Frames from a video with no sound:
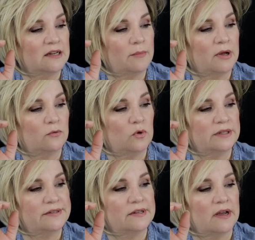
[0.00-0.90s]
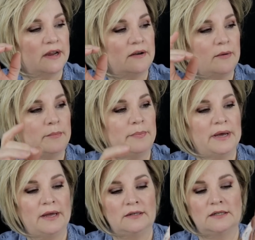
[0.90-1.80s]
up on one side,
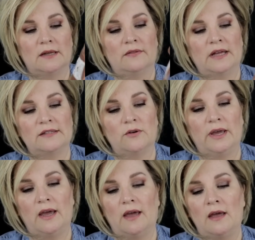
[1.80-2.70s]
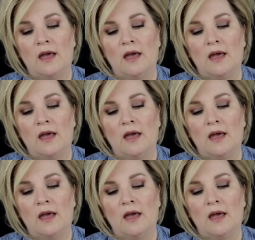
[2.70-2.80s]
but that's okay.